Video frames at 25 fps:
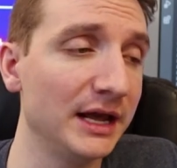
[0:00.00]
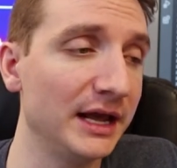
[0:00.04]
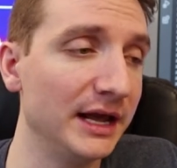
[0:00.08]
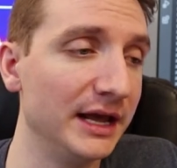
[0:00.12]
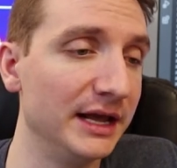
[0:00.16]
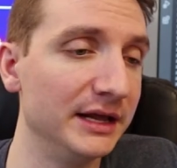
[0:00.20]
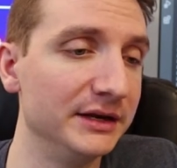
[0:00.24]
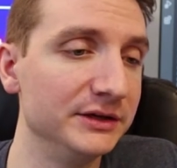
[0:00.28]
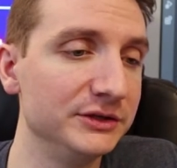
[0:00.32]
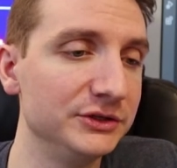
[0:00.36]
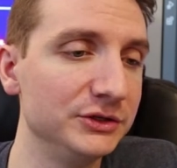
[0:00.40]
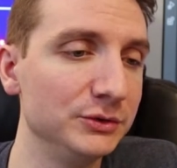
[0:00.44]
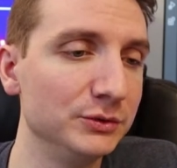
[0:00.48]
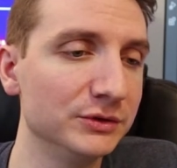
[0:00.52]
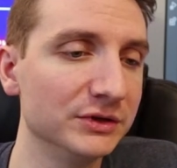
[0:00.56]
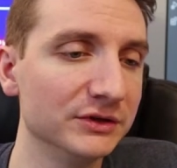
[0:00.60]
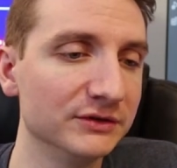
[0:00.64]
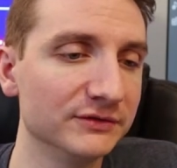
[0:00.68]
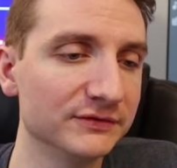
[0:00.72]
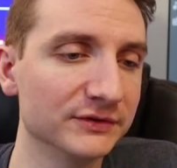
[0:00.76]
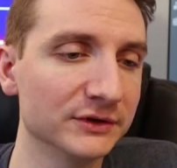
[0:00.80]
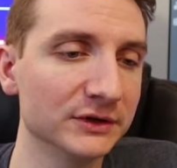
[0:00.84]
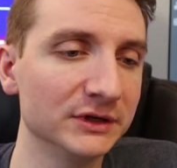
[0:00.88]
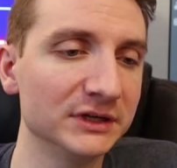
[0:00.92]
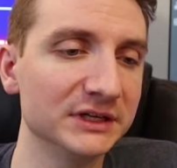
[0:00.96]
and you
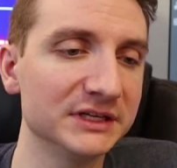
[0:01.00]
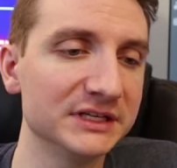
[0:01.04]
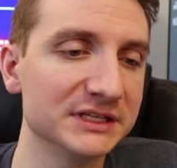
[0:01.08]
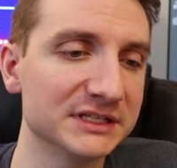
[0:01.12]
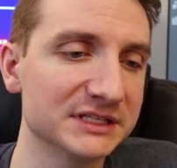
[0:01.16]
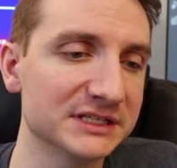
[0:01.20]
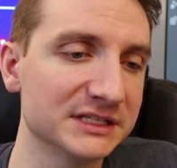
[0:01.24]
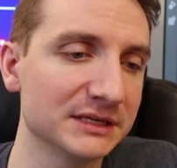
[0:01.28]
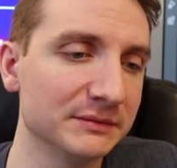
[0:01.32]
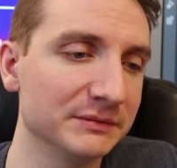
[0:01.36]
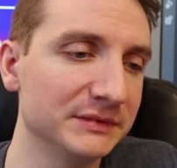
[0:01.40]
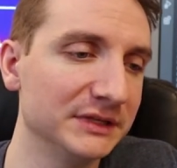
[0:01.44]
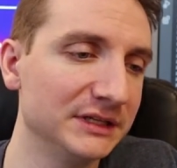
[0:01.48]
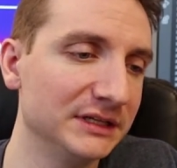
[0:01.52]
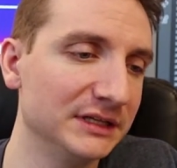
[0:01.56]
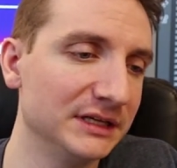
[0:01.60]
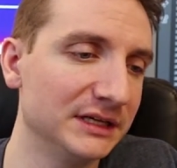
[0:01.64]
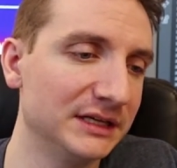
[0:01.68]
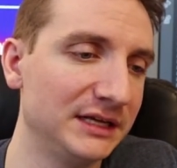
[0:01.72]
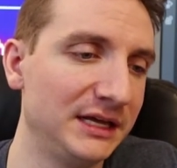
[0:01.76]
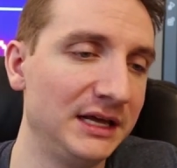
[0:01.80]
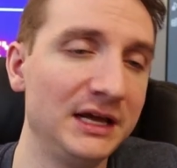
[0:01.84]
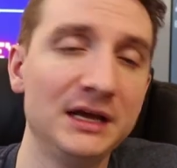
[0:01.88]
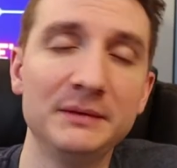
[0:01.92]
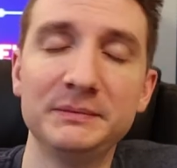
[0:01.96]
convert it to something
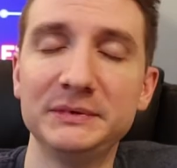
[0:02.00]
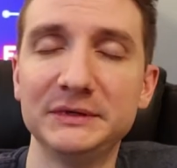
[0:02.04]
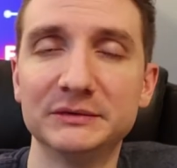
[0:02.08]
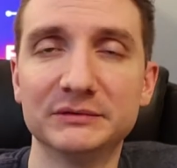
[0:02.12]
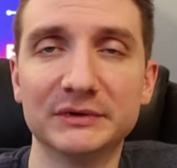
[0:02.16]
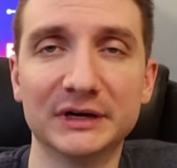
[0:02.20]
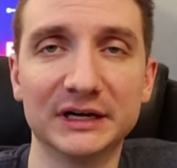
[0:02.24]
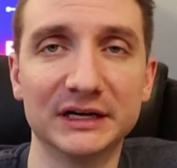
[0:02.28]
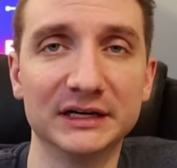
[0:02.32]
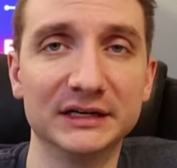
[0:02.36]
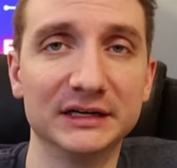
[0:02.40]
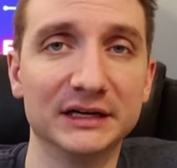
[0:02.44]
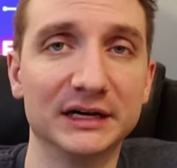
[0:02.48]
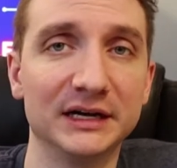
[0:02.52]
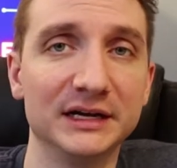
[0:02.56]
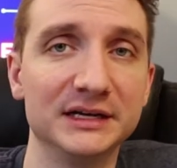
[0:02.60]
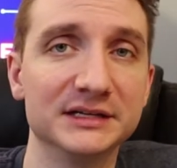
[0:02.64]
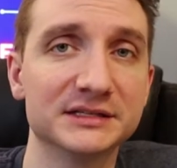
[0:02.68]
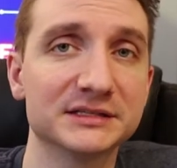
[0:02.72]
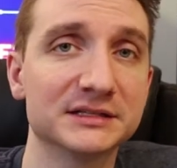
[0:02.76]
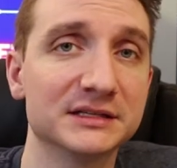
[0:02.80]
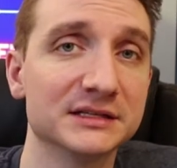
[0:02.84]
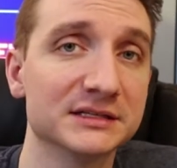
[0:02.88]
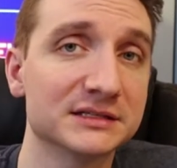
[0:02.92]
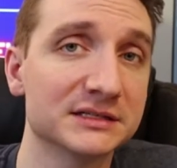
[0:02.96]
that can't be
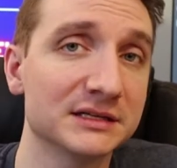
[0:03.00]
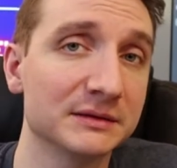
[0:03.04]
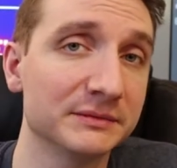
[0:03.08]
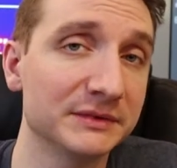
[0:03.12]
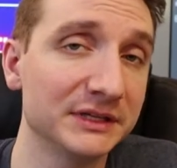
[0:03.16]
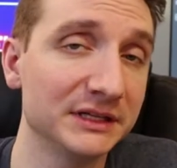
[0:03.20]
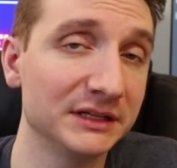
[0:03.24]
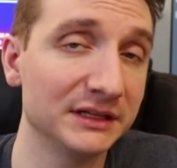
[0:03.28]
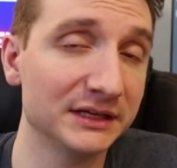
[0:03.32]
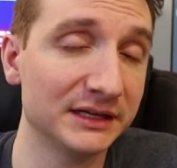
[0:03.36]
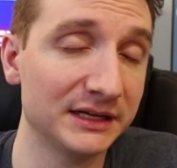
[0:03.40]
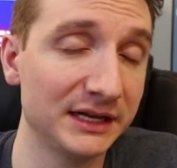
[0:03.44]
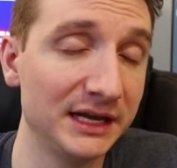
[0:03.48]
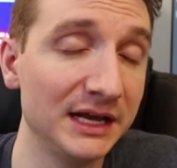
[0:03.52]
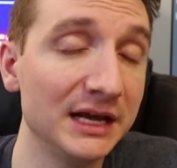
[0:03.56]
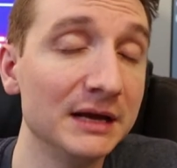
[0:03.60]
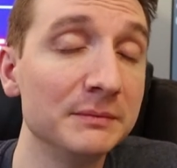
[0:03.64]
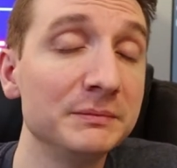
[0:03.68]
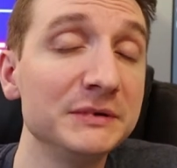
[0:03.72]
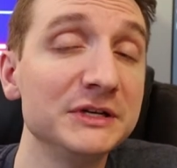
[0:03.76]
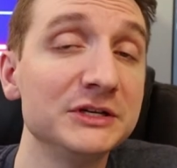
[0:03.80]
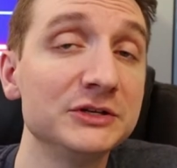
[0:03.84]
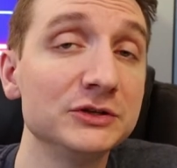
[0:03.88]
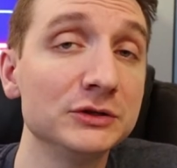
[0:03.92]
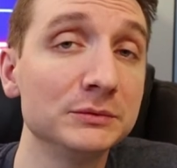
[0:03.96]
recognized, that's something that
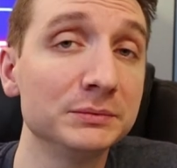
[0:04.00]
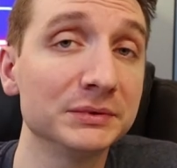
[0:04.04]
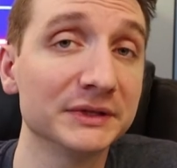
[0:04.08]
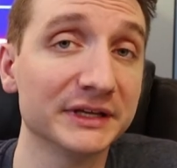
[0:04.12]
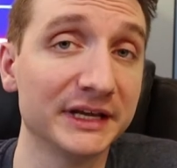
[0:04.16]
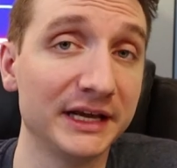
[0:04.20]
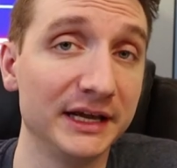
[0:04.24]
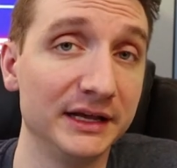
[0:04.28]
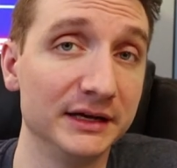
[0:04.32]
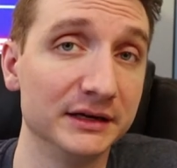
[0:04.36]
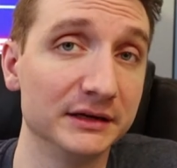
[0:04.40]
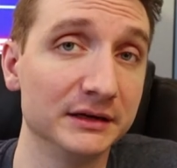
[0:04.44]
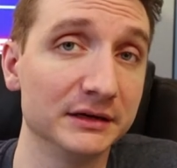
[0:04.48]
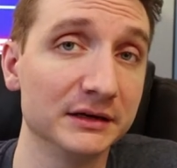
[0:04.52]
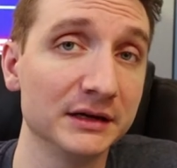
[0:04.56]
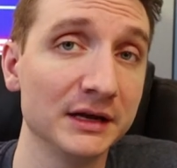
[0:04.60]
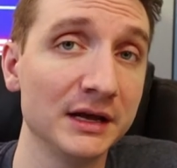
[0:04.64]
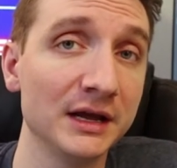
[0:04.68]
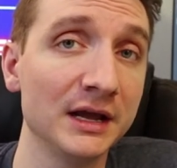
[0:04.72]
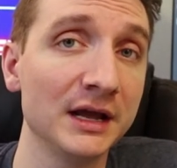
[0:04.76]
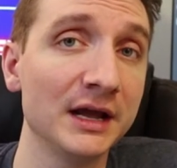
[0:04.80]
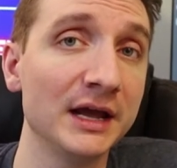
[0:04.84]
can't be duplicated,